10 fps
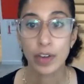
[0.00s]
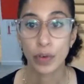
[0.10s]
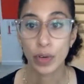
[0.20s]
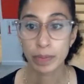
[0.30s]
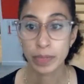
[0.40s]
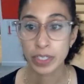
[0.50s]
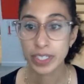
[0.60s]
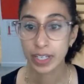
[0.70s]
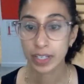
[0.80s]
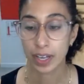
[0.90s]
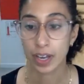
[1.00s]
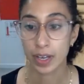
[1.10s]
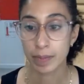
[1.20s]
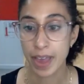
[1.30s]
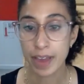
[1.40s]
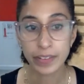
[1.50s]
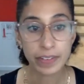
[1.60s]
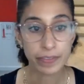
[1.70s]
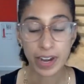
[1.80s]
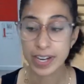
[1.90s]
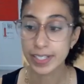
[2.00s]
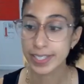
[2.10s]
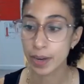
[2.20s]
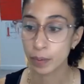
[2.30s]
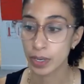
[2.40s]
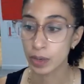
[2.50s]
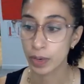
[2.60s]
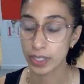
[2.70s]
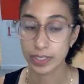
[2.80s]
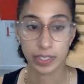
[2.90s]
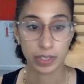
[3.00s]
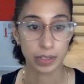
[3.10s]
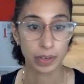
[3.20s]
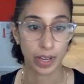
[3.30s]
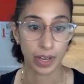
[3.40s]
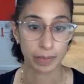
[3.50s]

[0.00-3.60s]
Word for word: For the music, um, every phrase that we're going to um,